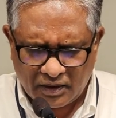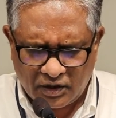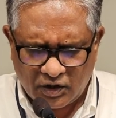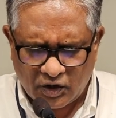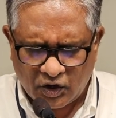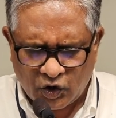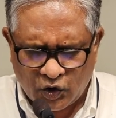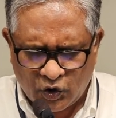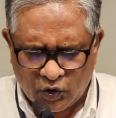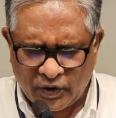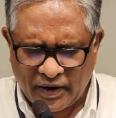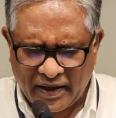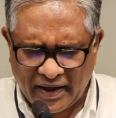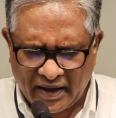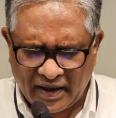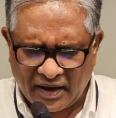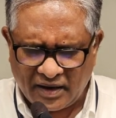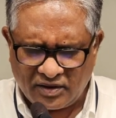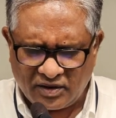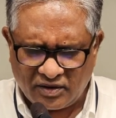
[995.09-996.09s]
your good
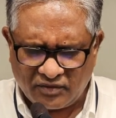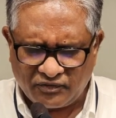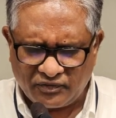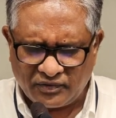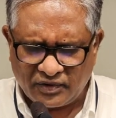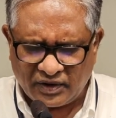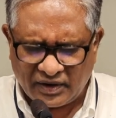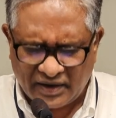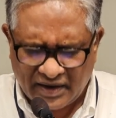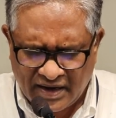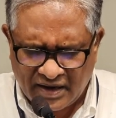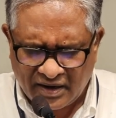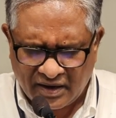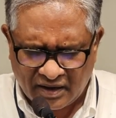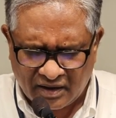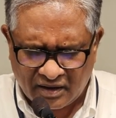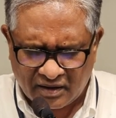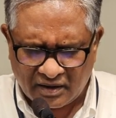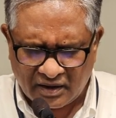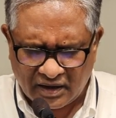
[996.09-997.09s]
hand of
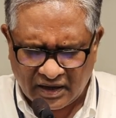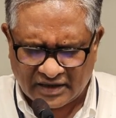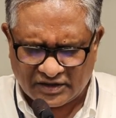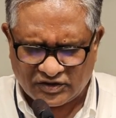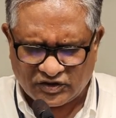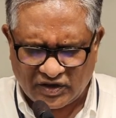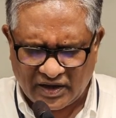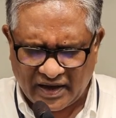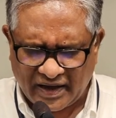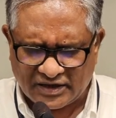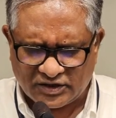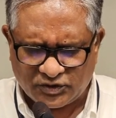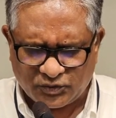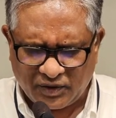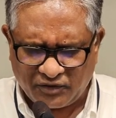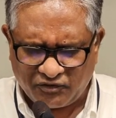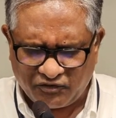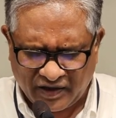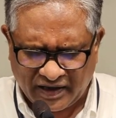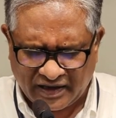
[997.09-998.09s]
leading us as
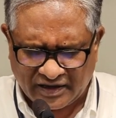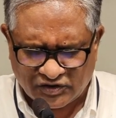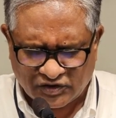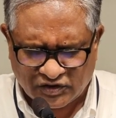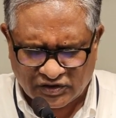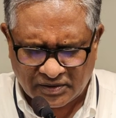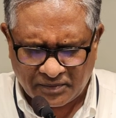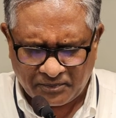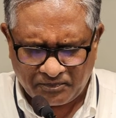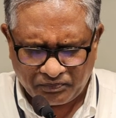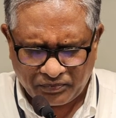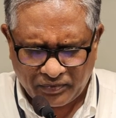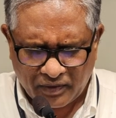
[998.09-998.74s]
we face.